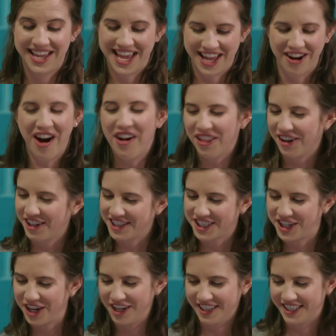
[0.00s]
It all looks
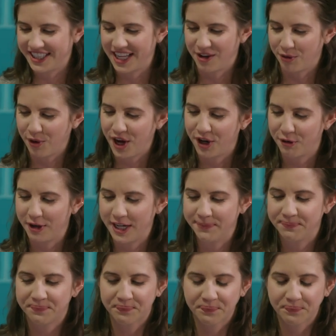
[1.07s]
good, said Gregory.